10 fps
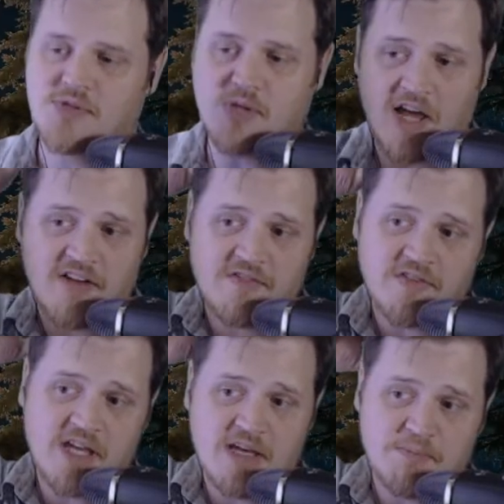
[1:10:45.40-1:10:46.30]
So I have
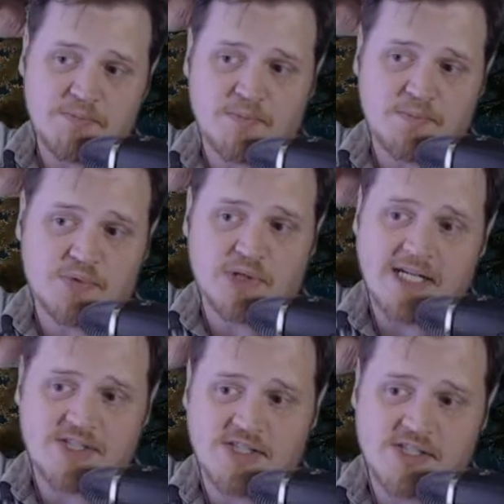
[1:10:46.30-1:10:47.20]
a
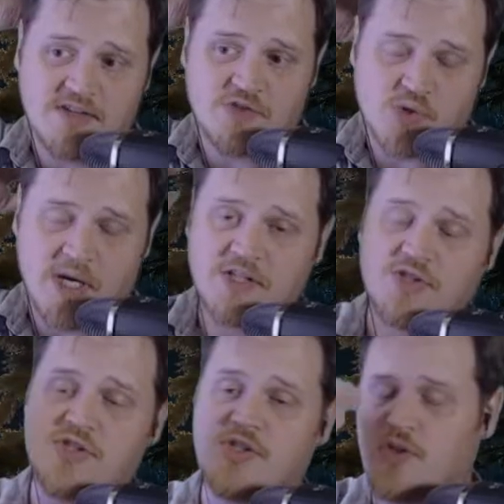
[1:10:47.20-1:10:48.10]
process of
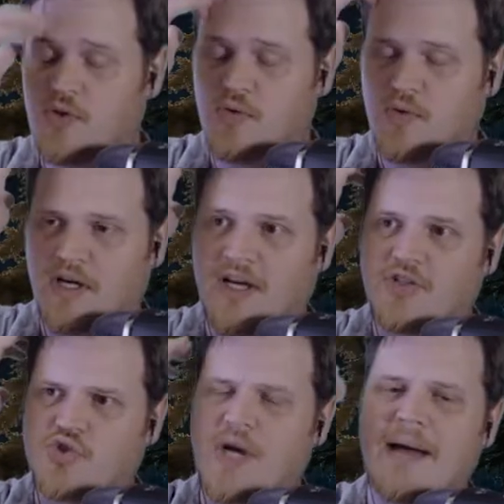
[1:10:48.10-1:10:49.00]
trying to
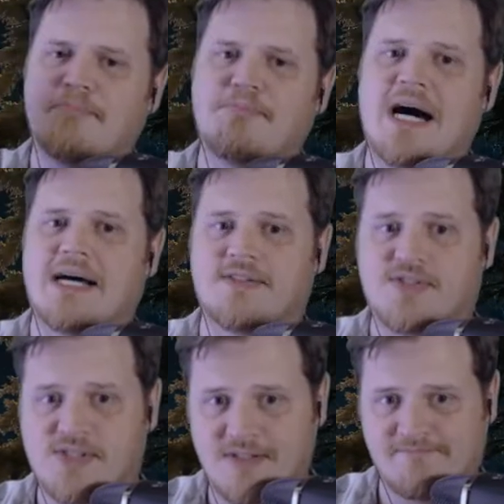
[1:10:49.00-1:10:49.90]
trap
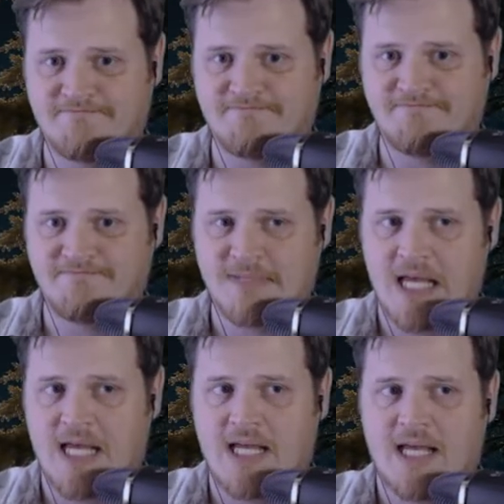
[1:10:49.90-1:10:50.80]
bots.
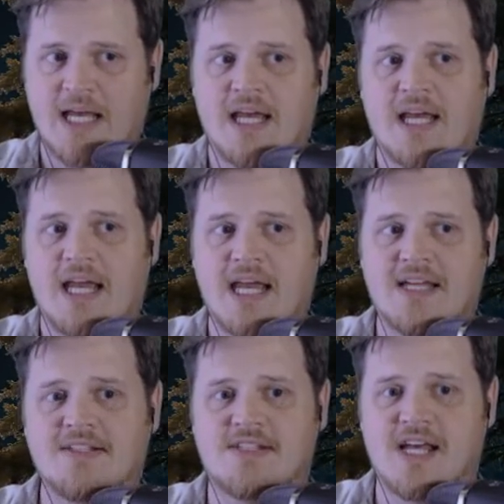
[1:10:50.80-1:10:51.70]

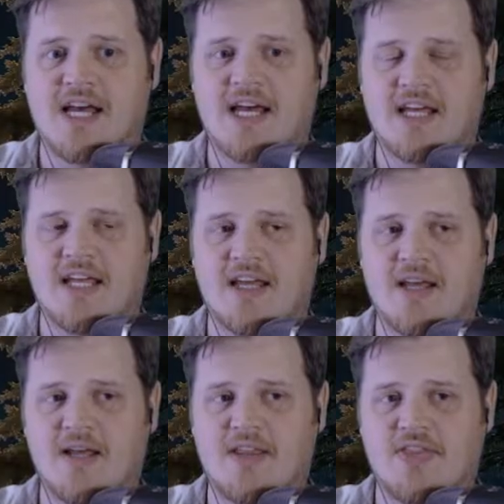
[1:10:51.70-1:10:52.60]
And
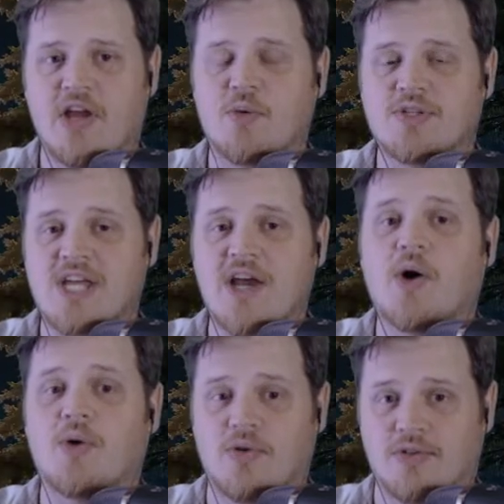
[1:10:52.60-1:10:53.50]
there was a
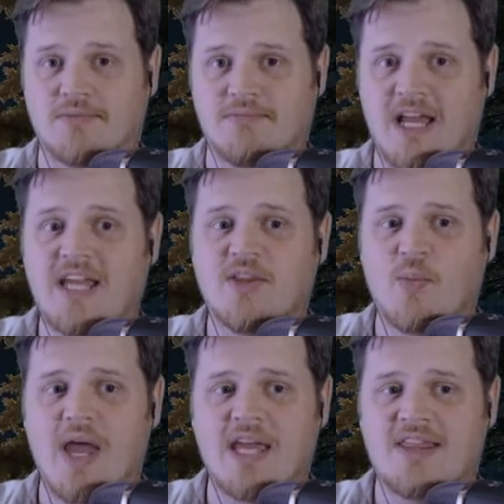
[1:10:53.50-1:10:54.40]
hole in the
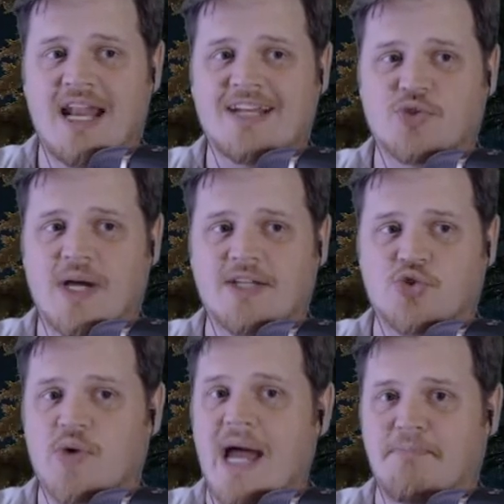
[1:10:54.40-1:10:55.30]
way that I try
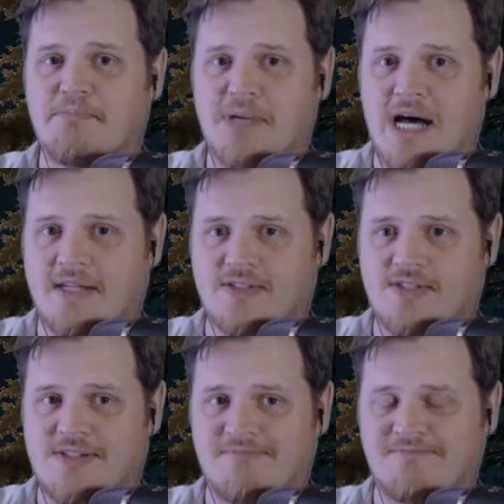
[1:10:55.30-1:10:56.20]
and trap
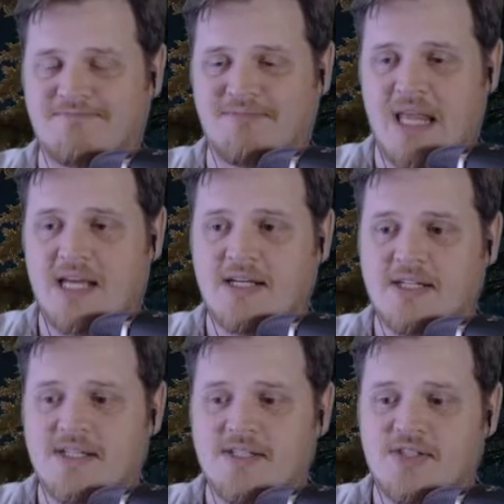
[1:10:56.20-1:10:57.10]
bots.
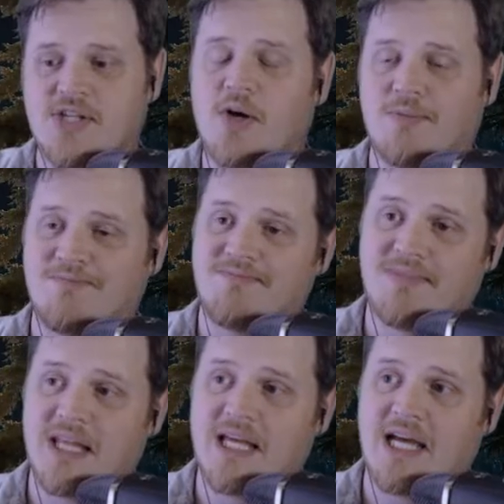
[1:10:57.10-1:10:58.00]
So,
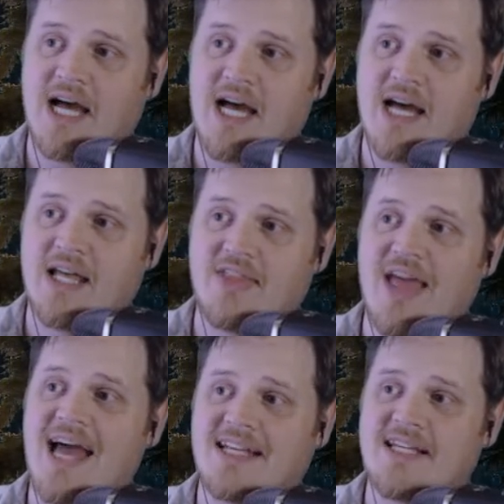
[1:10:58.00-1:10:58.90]

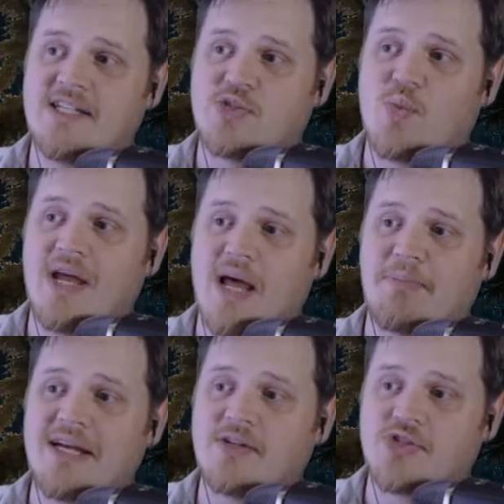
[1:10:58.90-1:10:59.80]
that is what
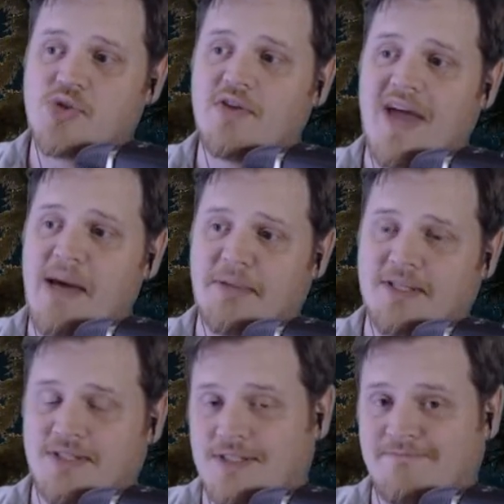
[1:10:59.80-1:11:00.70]
appears to have
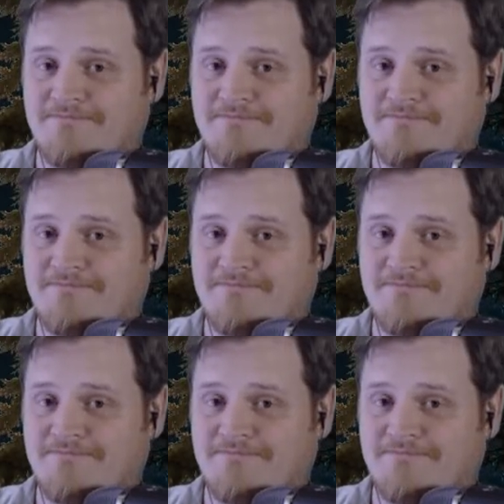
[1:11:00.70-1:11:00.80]
happened.